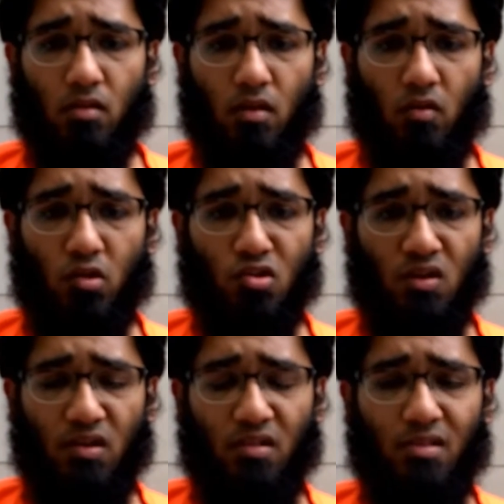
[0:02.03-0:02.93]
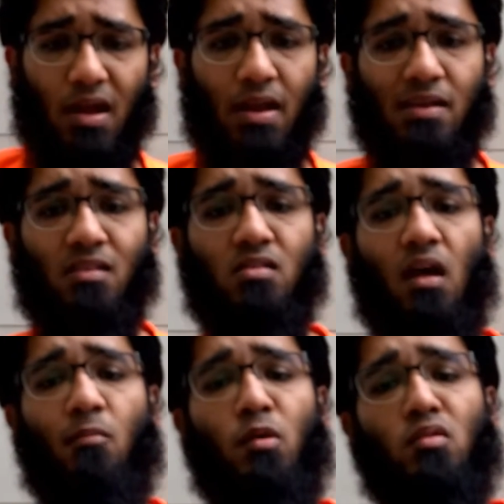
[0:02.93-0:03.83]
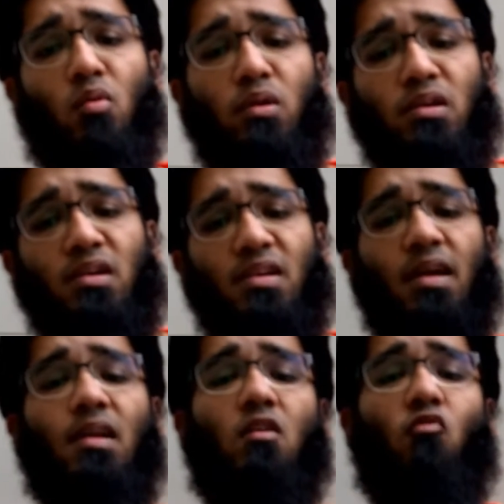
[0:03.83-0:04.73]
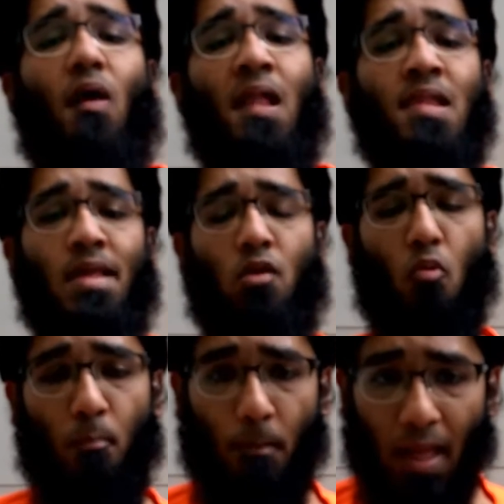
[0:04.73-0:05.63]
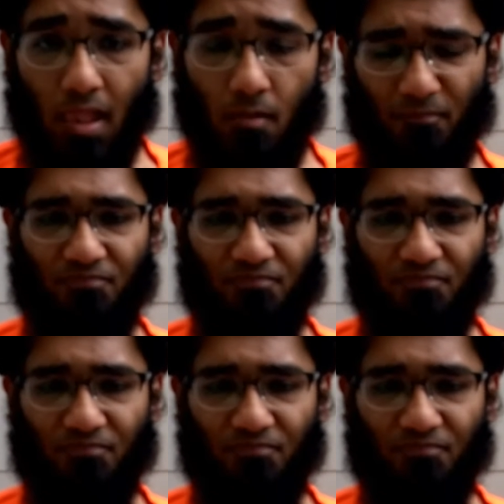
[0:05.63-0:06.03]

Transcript: So the question is that is cybersecurity degree valuable?